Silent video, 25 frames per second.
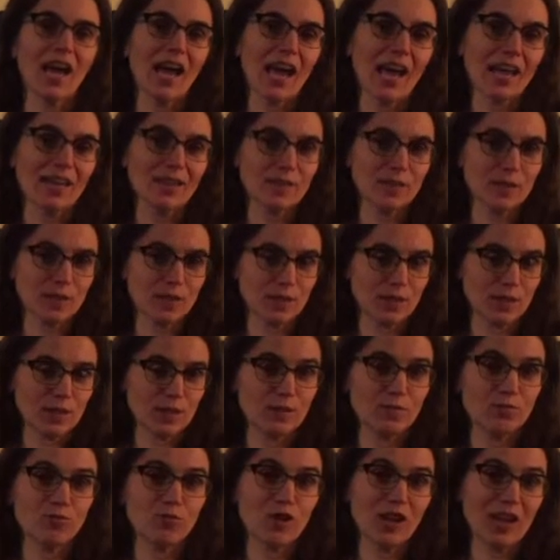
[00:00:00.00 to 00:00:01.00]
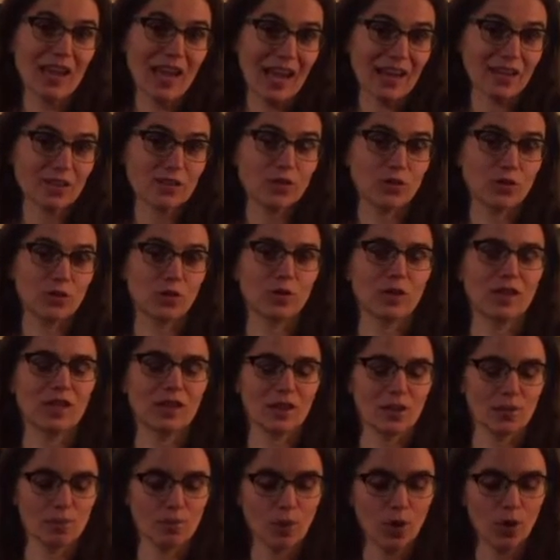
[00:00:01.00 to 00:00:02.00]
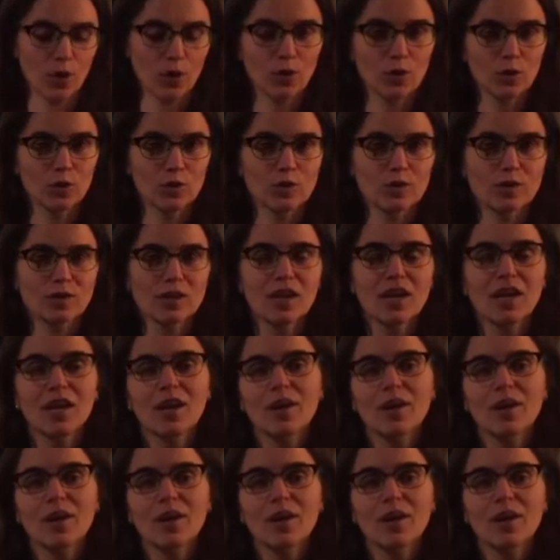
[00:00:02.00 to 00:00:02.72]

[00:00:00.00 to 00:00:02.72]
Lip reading: and relax you in the pose.